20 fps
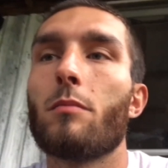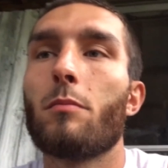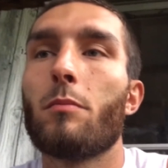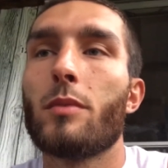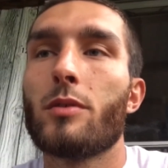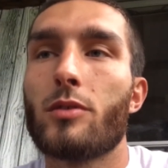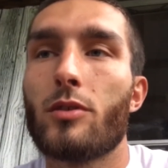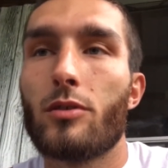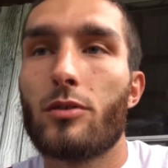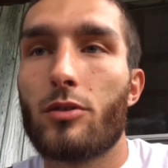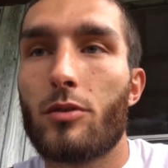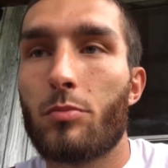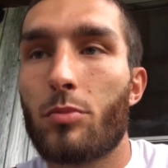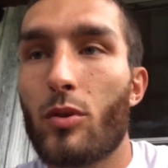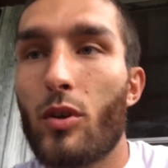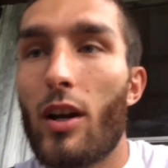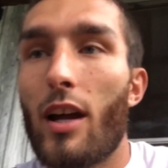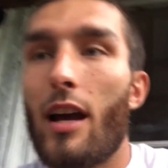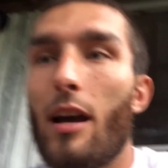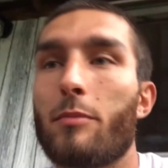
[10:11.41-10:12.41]
Be sure to
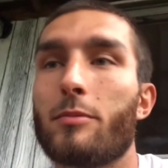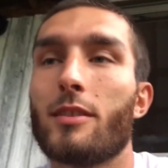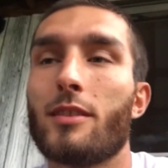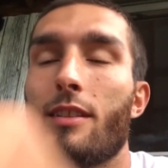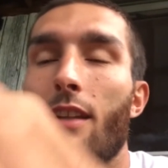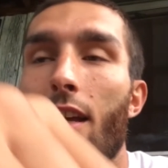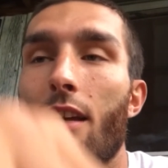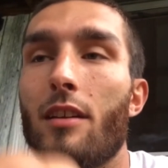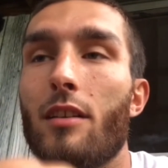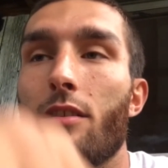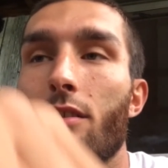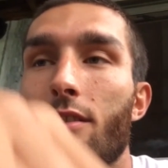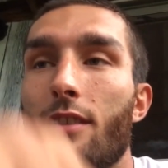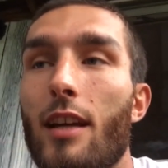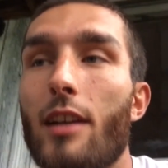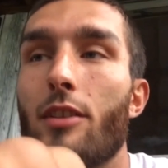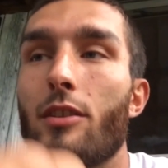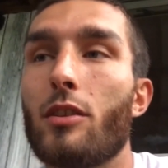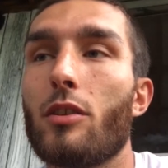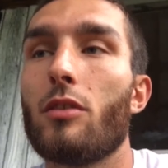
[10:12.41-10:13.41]
subscribe to
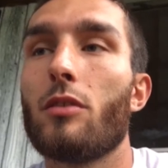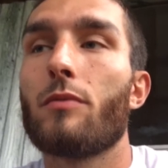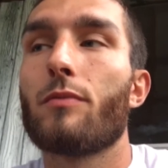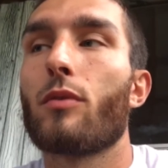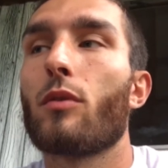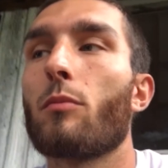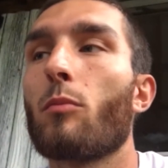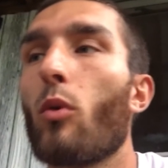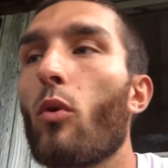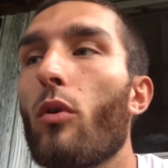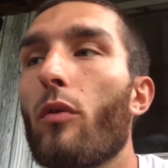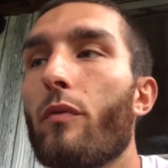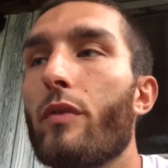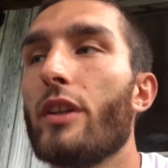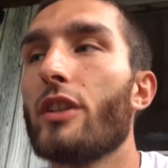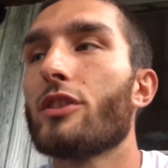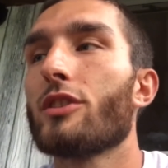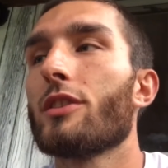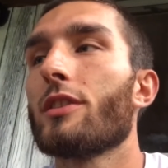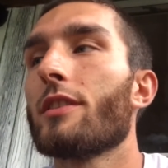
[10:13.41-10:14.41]
stay tuned for more
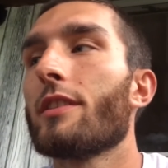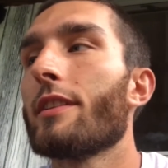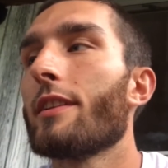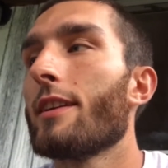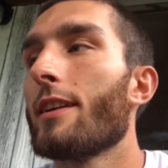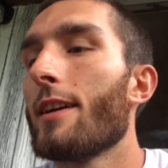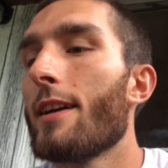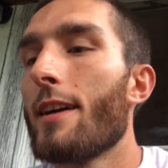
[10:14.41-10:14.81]
fishing